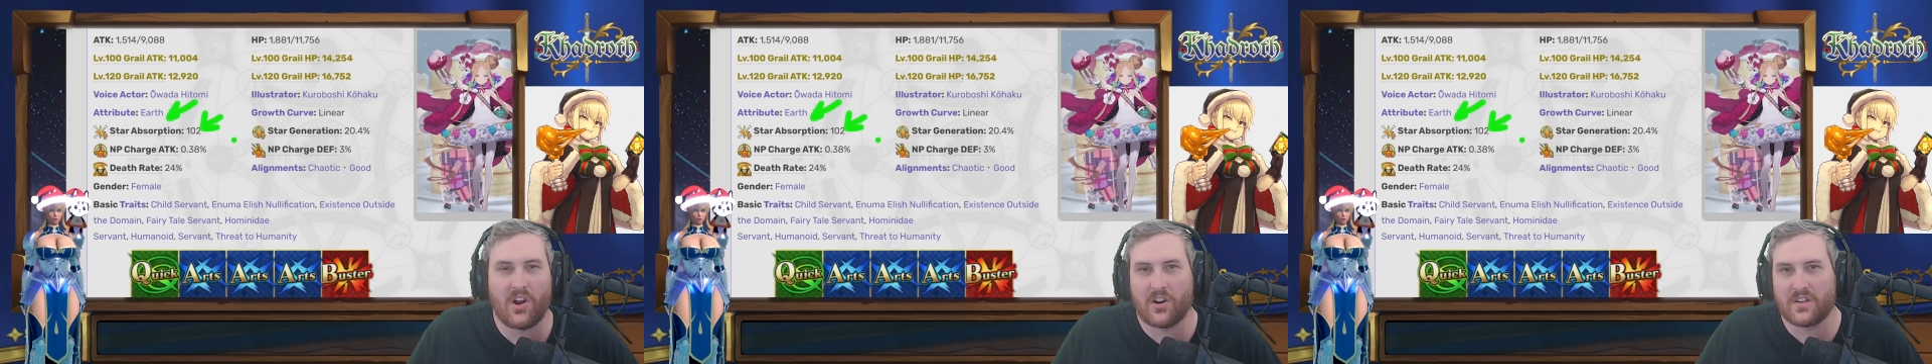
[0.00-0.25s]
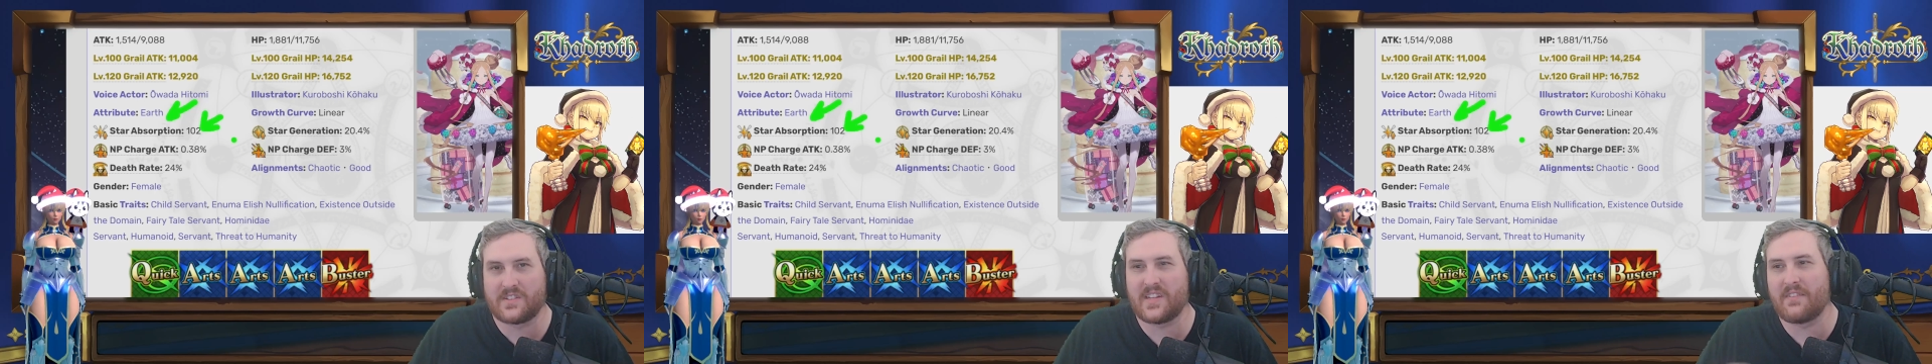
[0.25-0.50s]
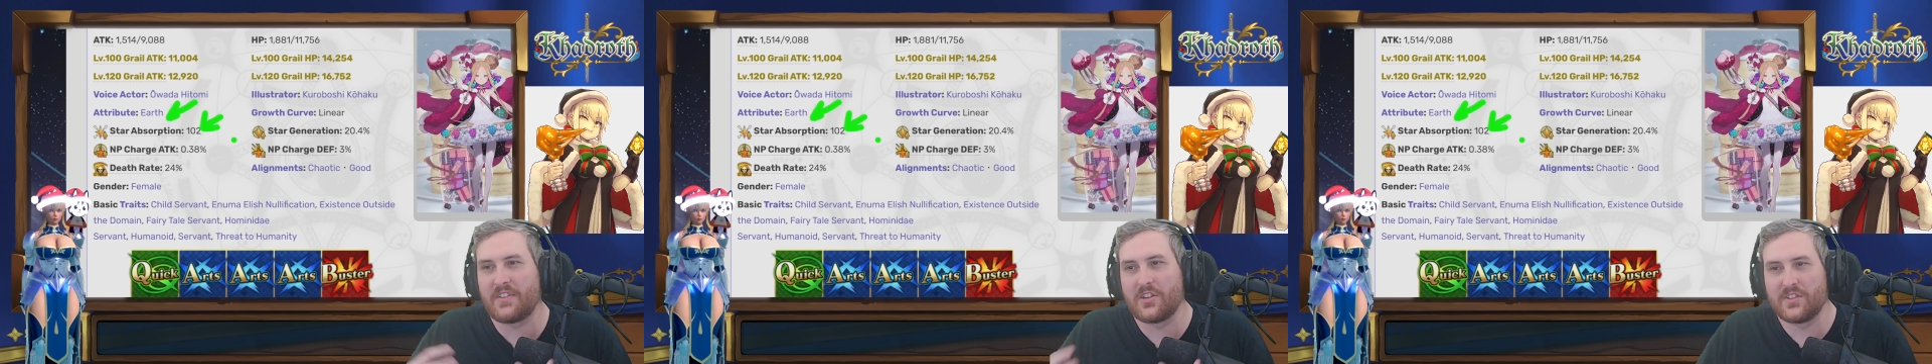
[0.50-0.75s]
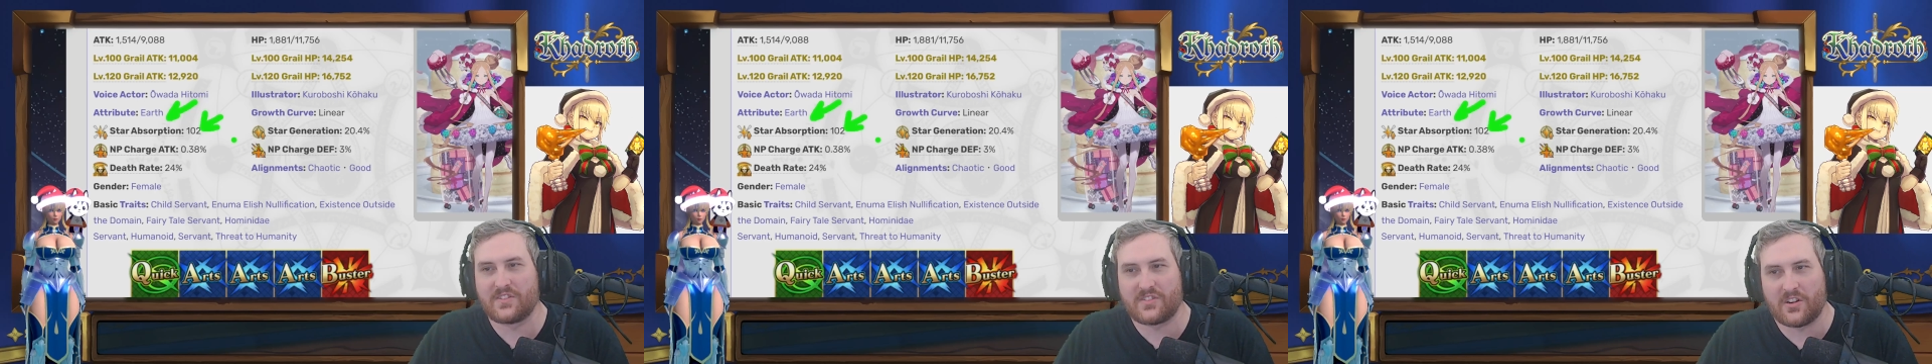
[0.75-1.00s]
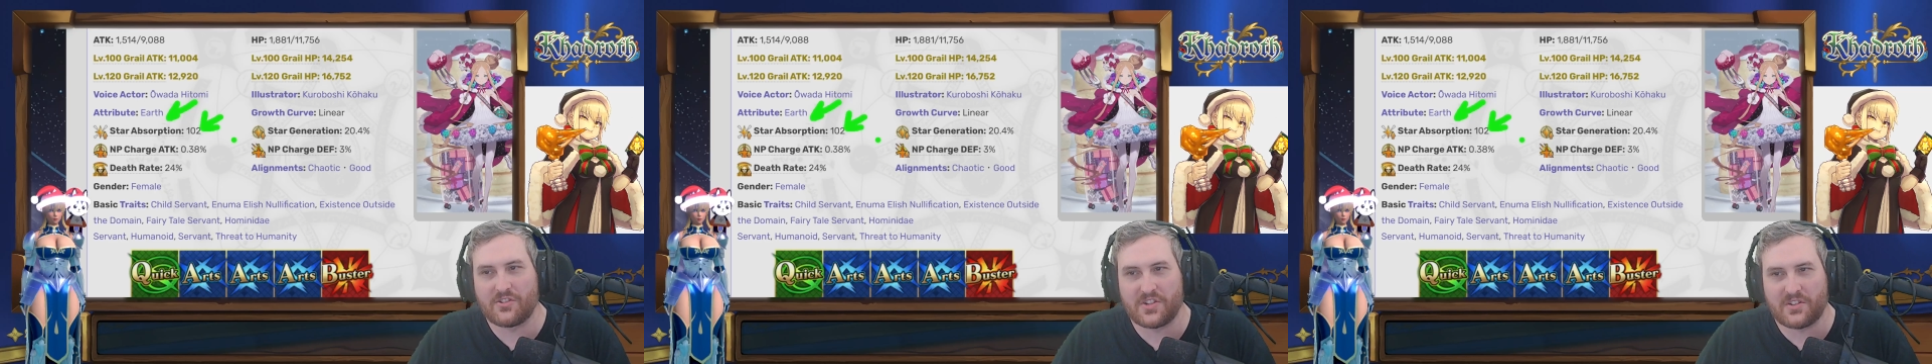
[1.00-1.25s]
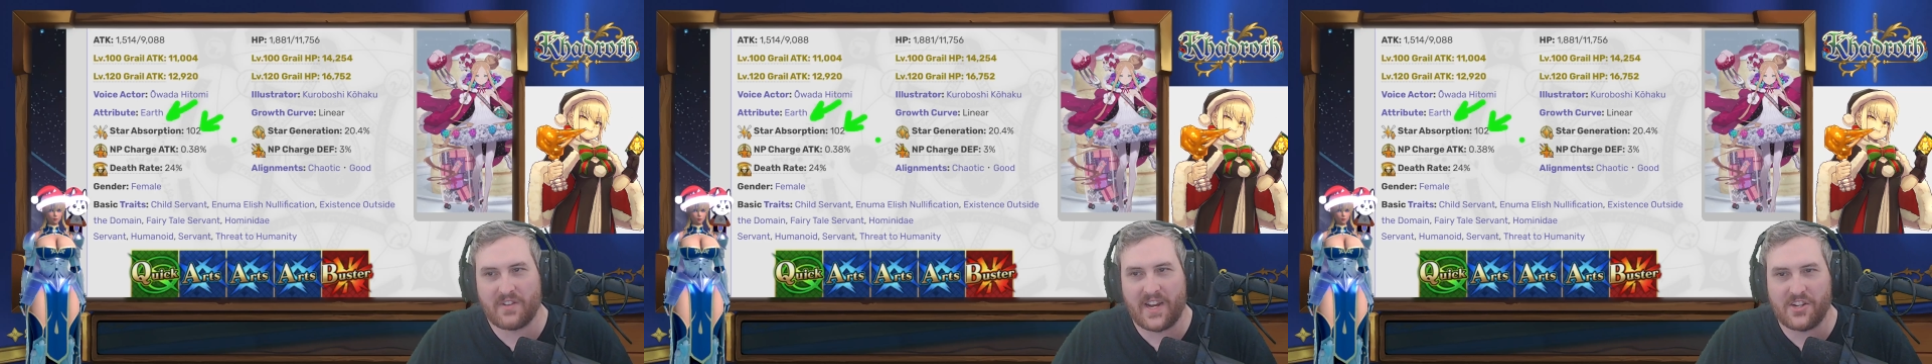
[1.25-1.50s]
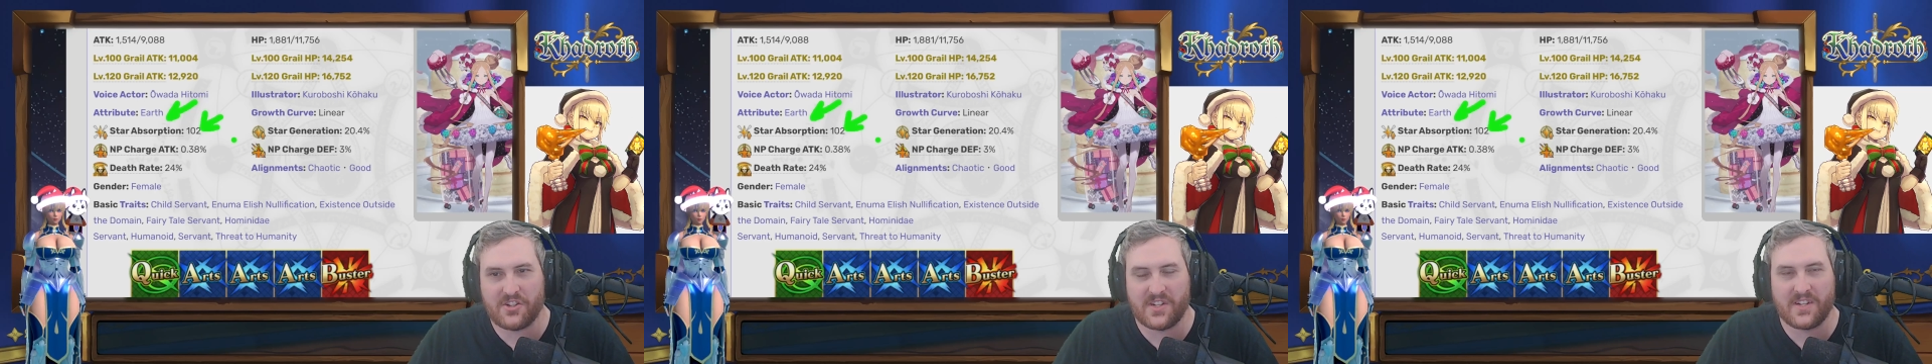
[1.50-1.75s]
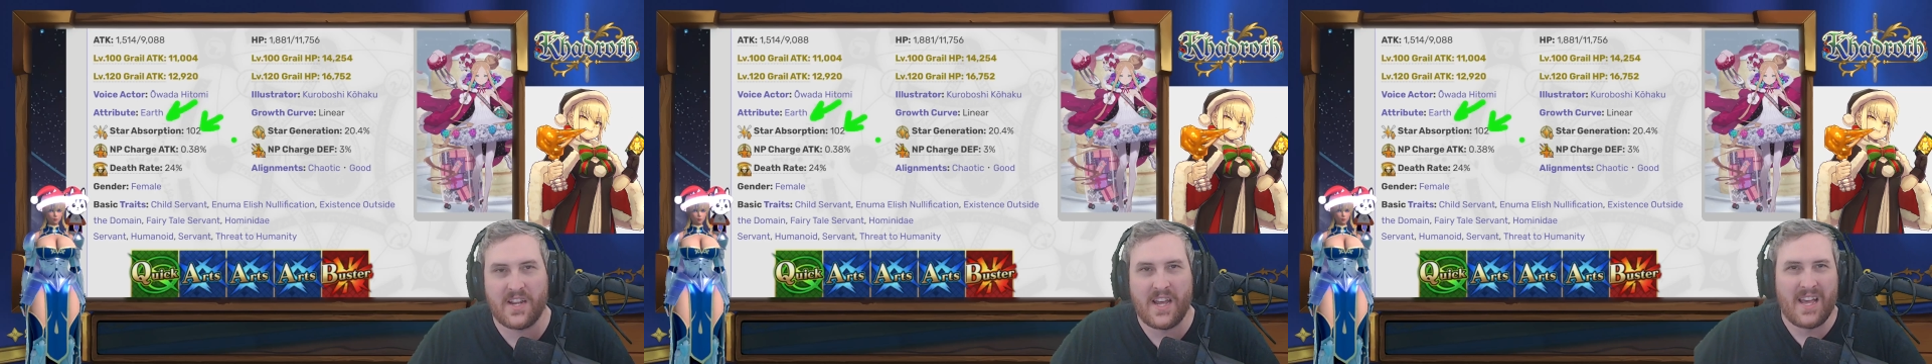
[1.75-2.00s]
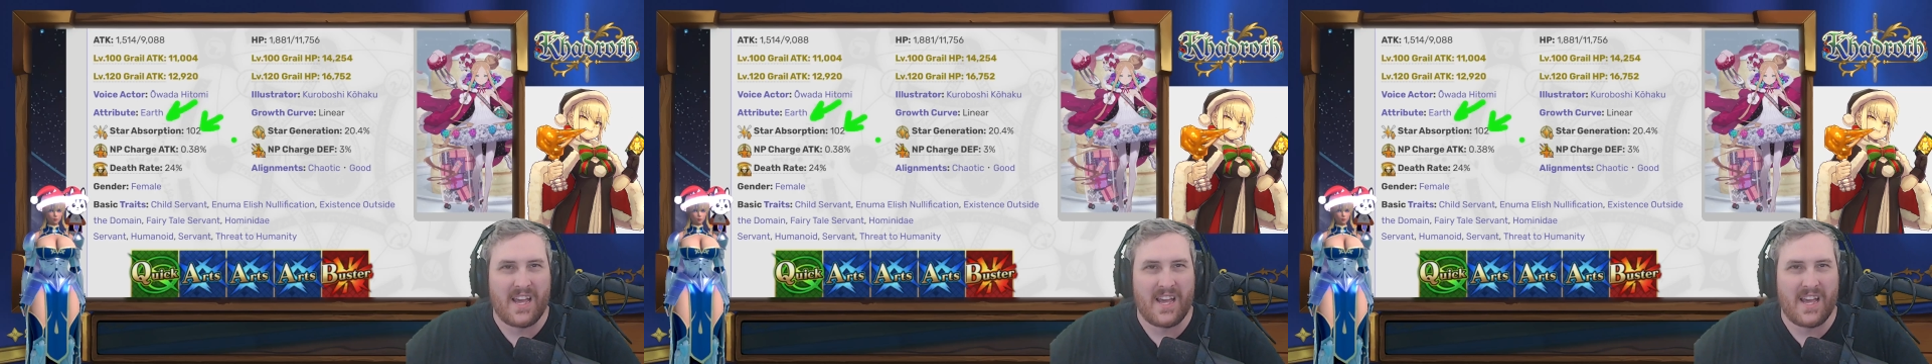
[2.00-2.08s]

arts, having good star generation,